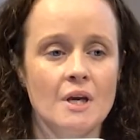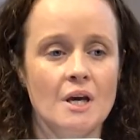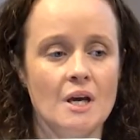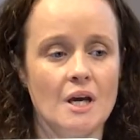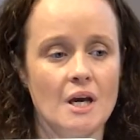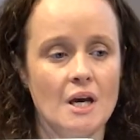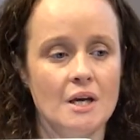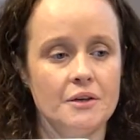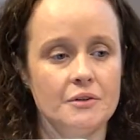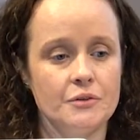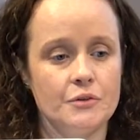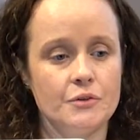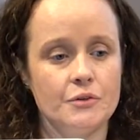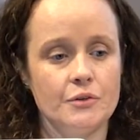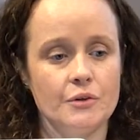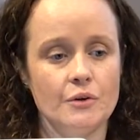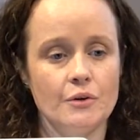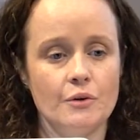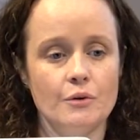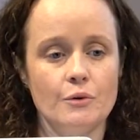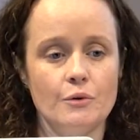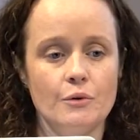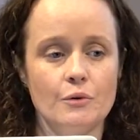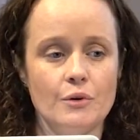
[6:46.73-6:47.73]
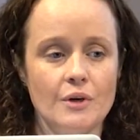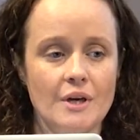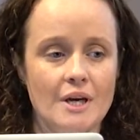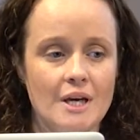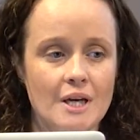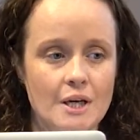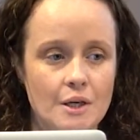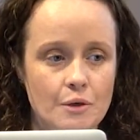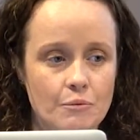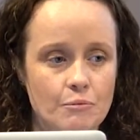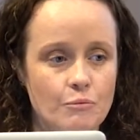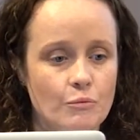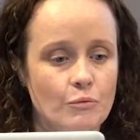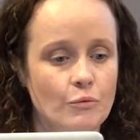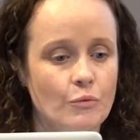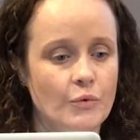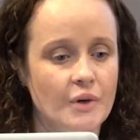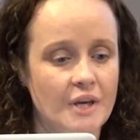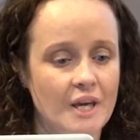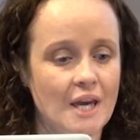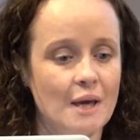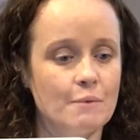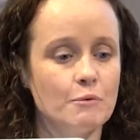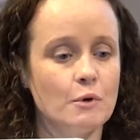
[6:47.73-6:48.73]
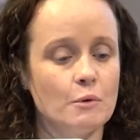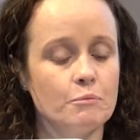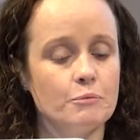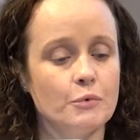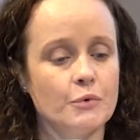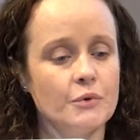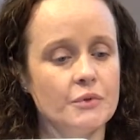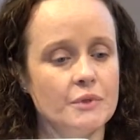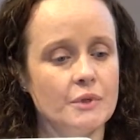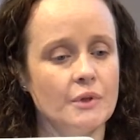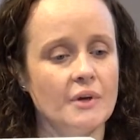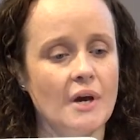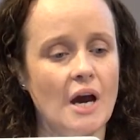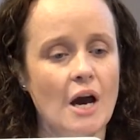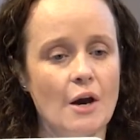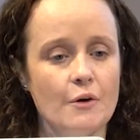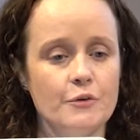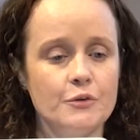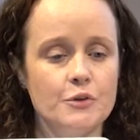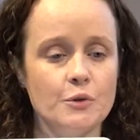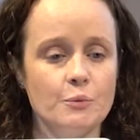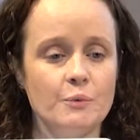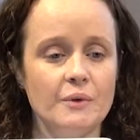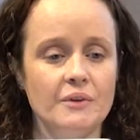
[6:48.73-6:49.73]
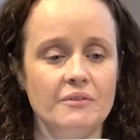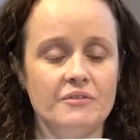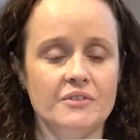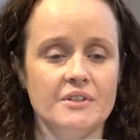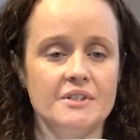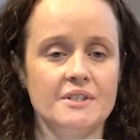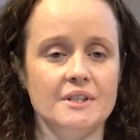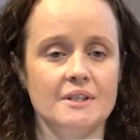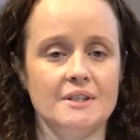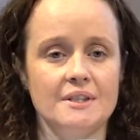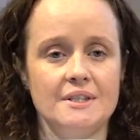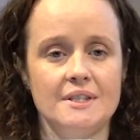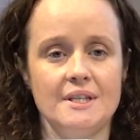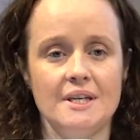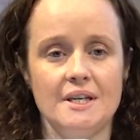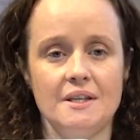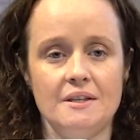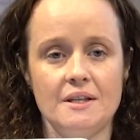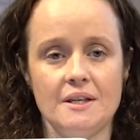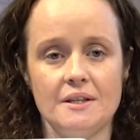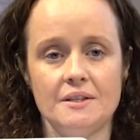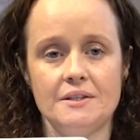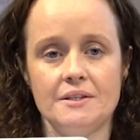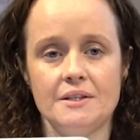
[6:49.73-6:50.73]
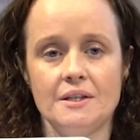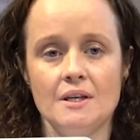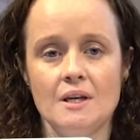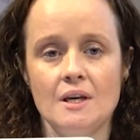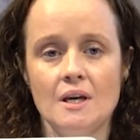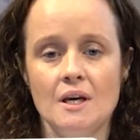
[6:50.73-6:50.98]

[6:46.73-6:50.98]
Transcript: And so we came on board to look at how do we facilitate this?